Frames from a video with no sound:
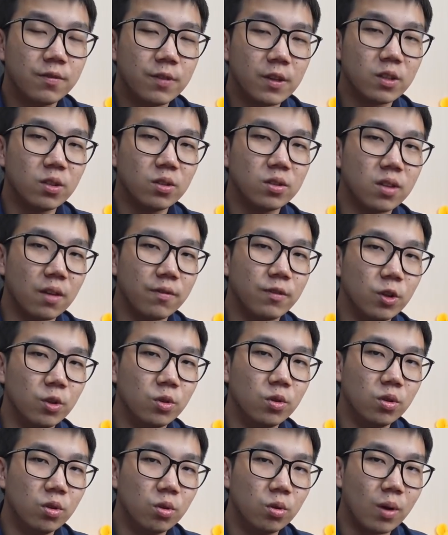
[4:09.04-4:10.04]
for those of
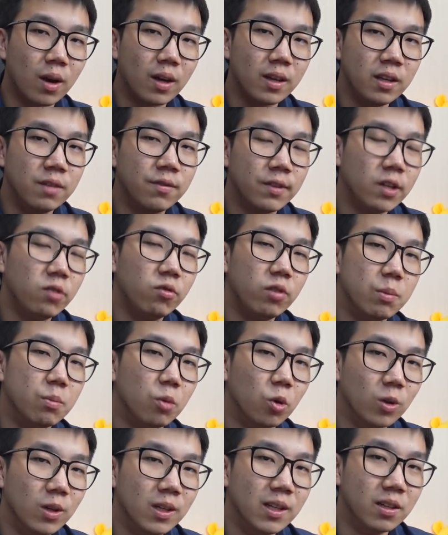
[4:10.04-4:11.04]
you who are even
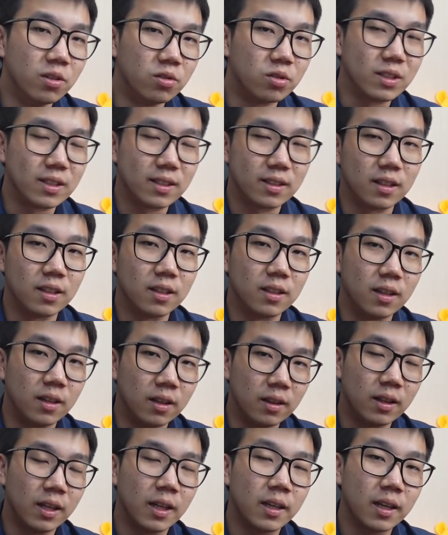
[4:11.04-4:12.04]
remotely interested
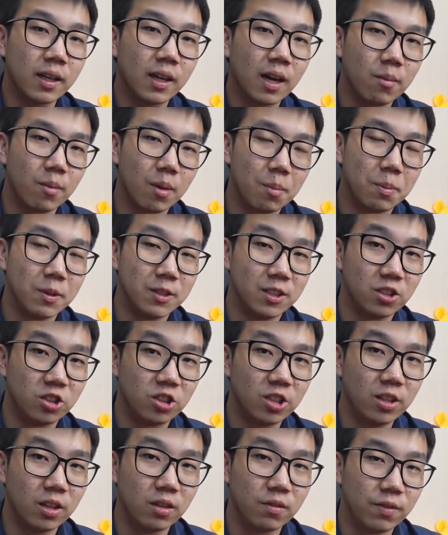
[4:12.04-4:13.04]
in taking up a
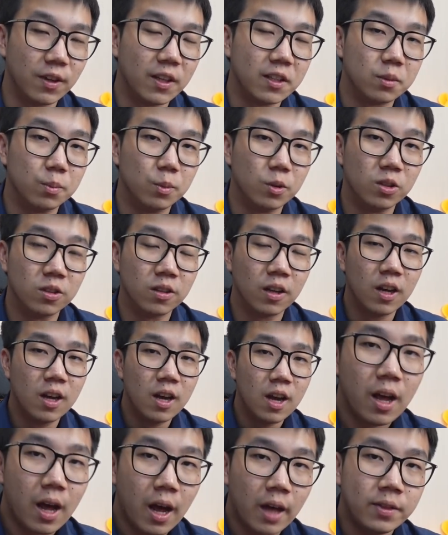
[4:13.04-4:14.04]
position in Facebook,
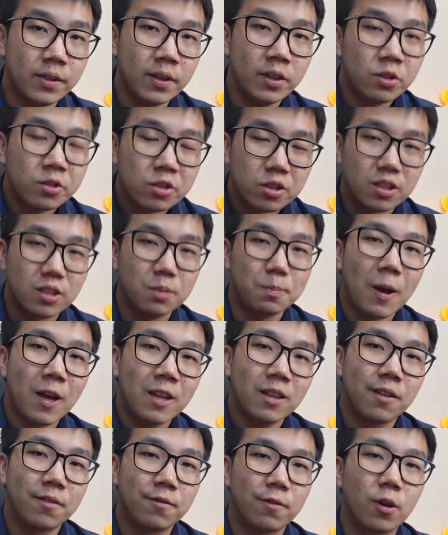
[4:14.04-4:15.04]
I think you should
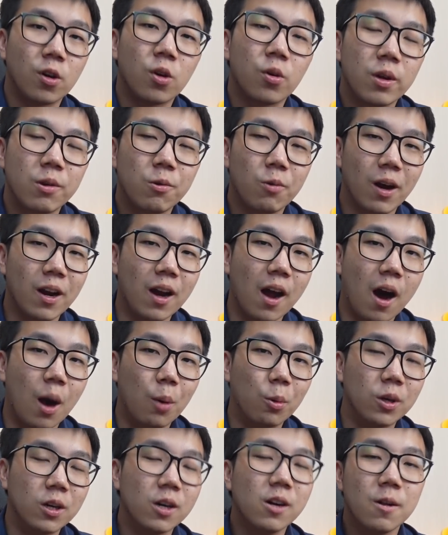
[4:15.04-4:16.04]
spend the following 1
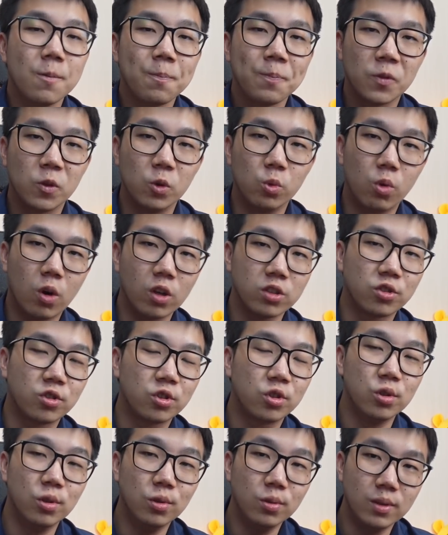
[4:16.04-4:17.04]
hour to watch
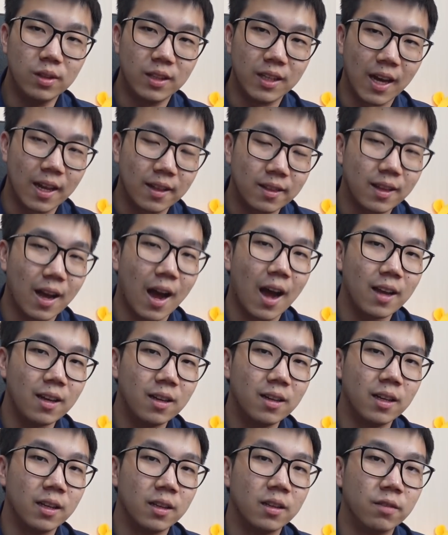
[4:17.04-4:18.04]
through the
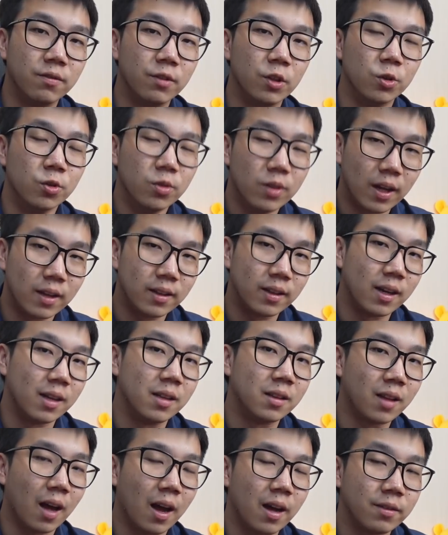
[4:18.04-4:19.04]
entire interview and the
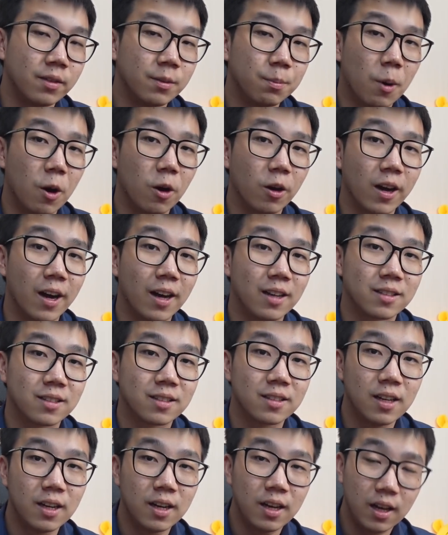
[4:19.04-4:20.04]
entire
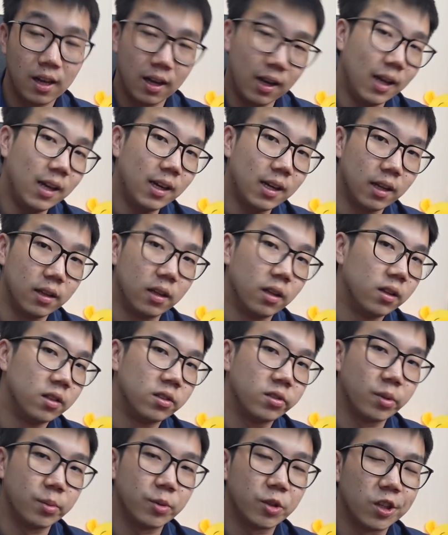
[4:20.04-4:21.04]
podcast. Link in the
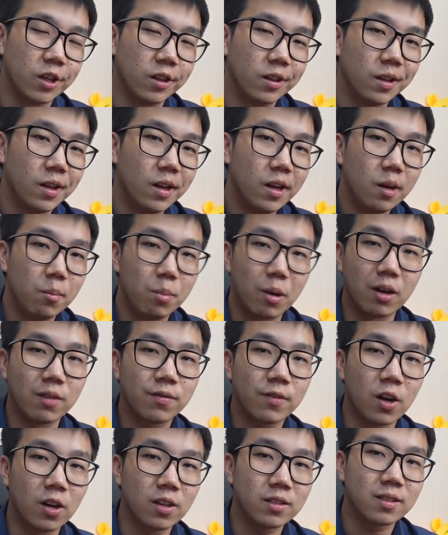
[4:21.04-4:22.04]
description, but
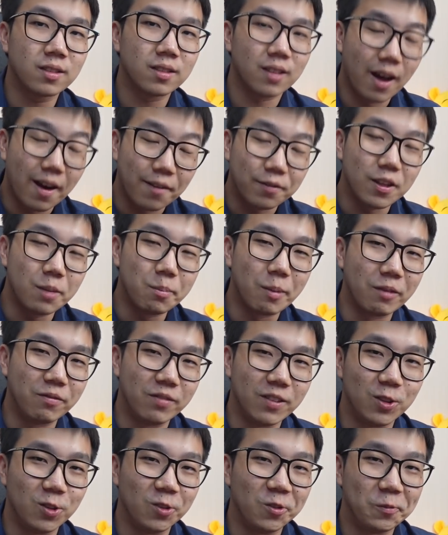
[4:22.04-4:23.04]
of course after my
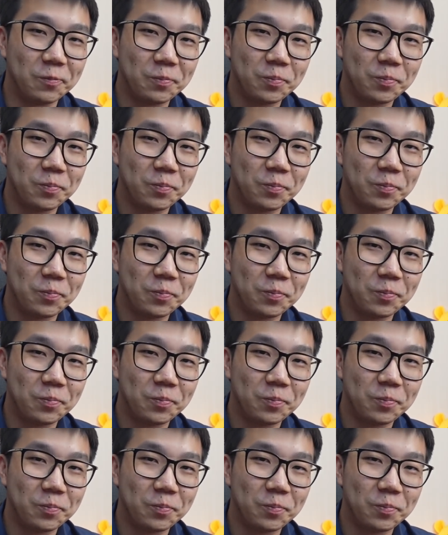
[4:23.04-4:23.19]
video.